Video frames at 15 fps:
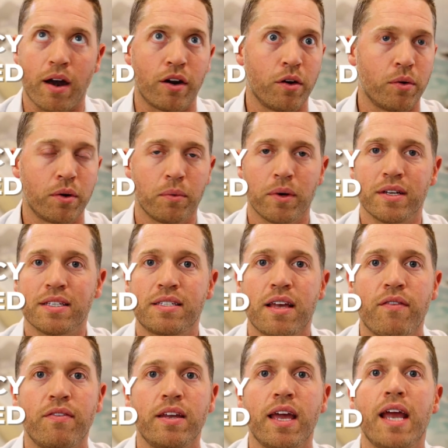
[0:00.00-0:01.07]
I don't know what it was,
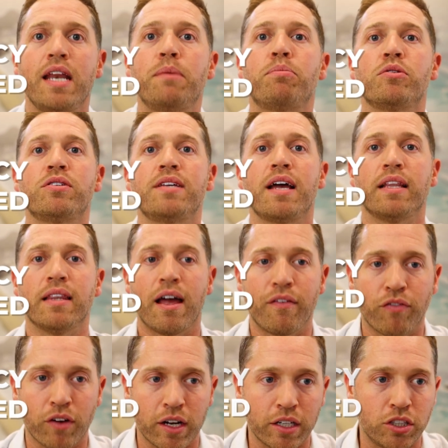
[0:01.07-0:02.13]
70, 80%
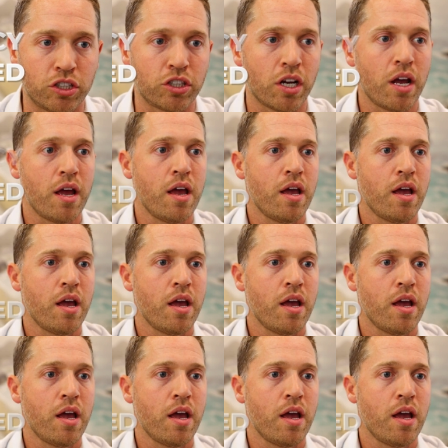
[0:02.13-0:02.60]
leverage